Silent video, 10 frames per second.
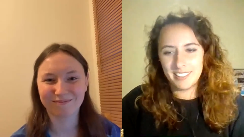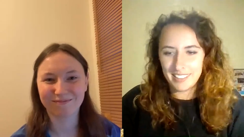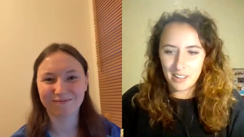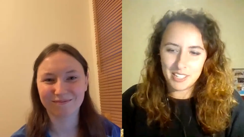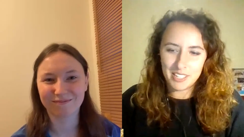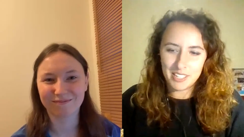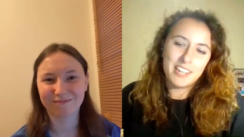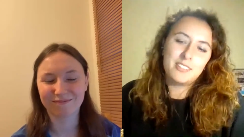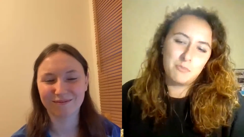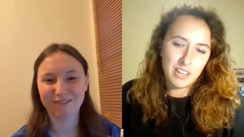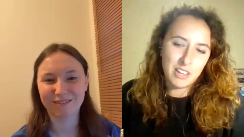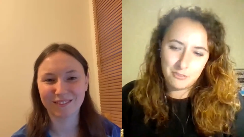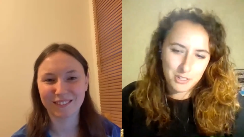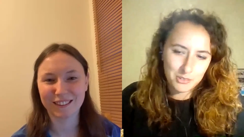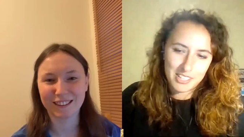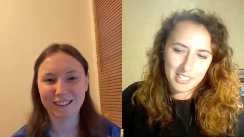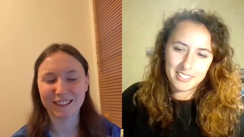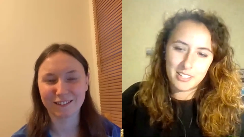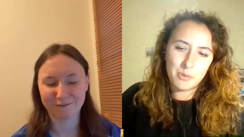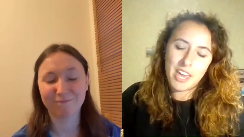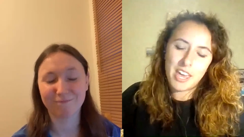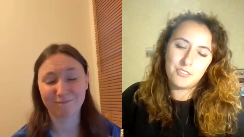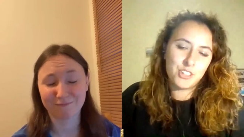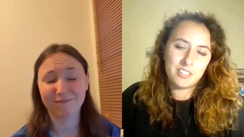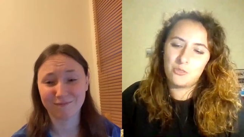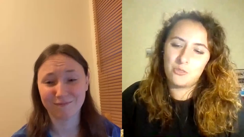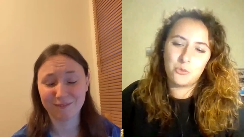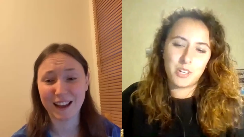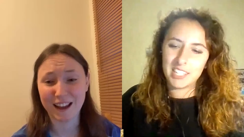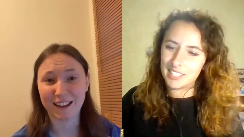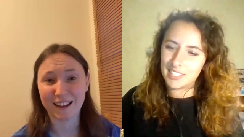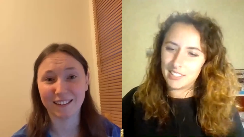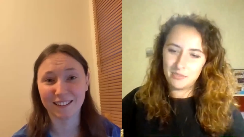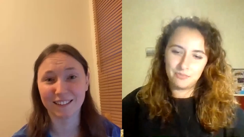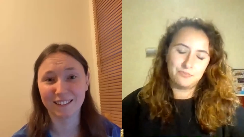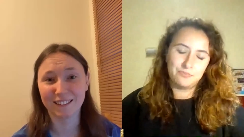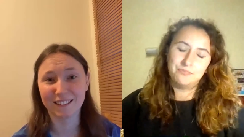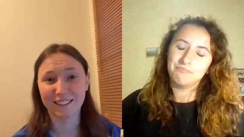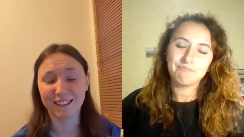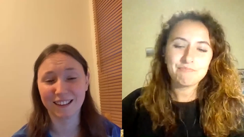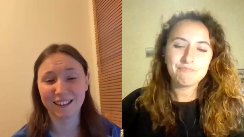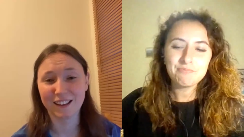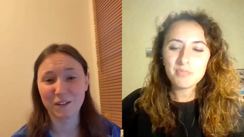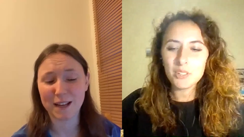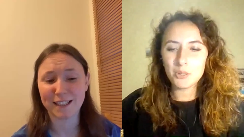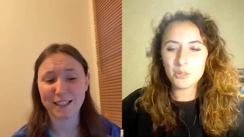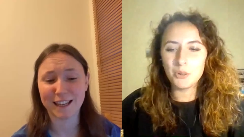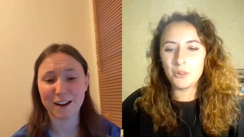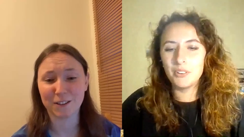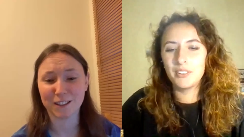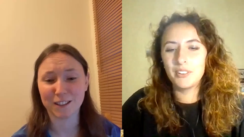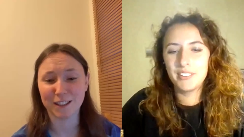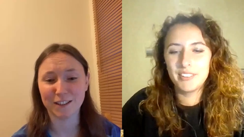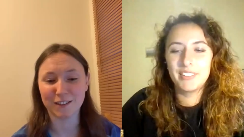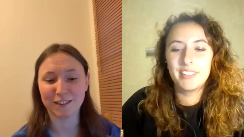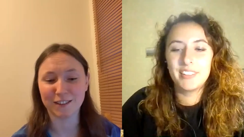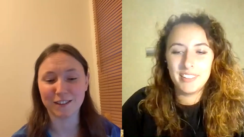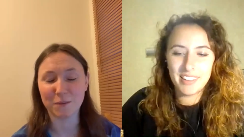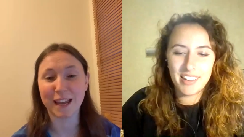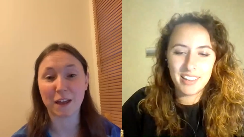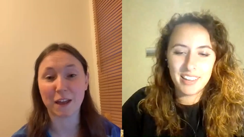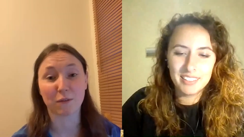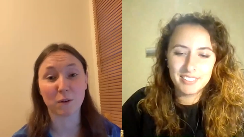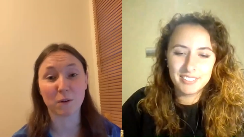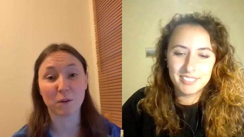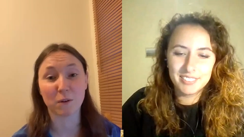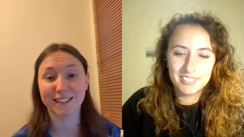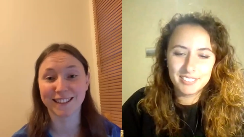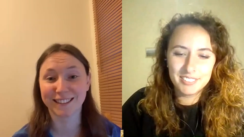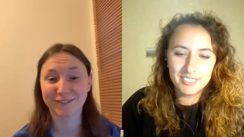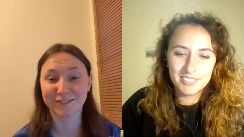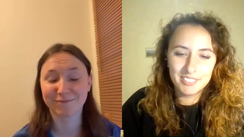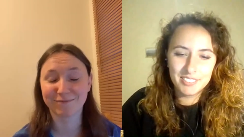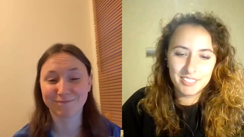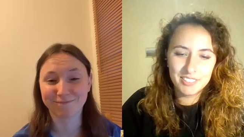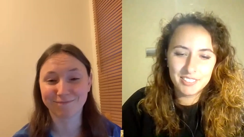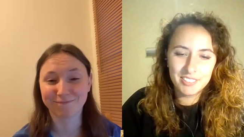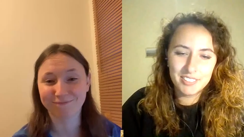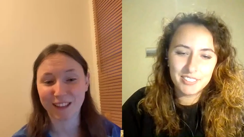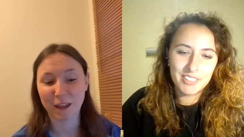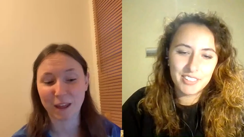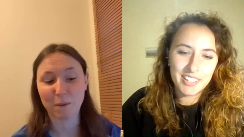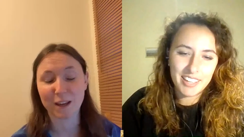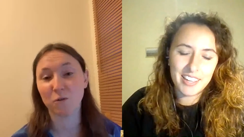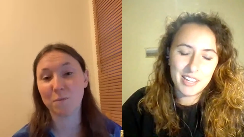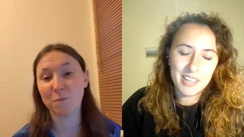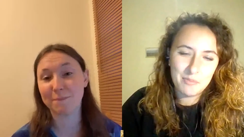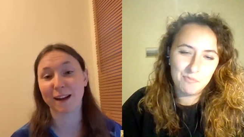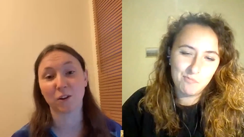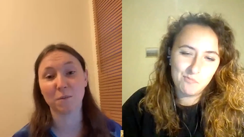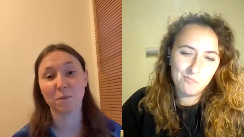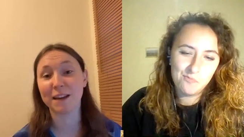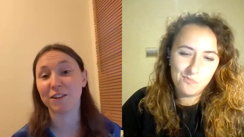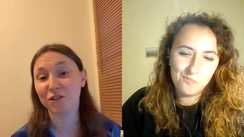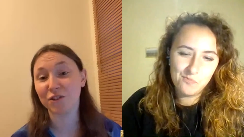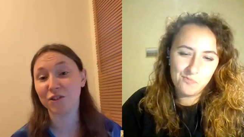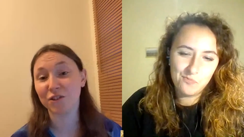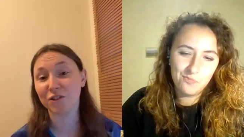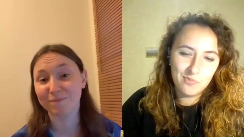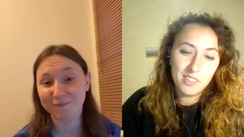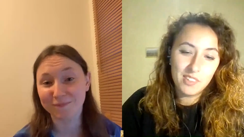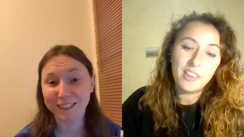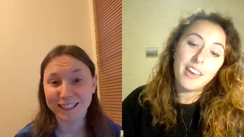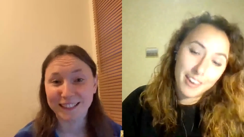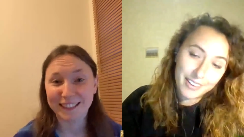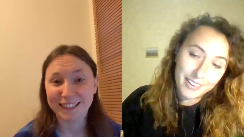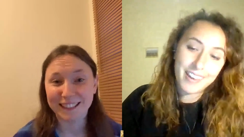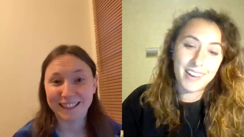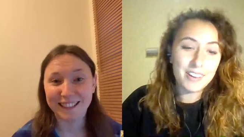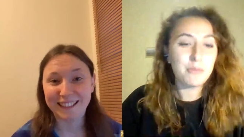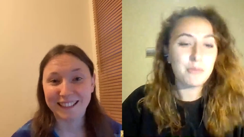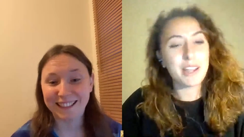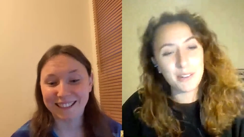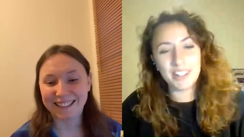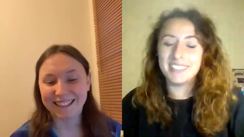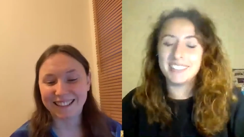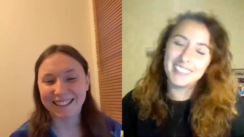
Speaker 1: Nowadays, unfortunately, we have just to wait. Wait so, to, to
Speaker 2: yeah. through this, and then we can all meet back on the pitch.
Speaker 1: Yeah, yeah why not?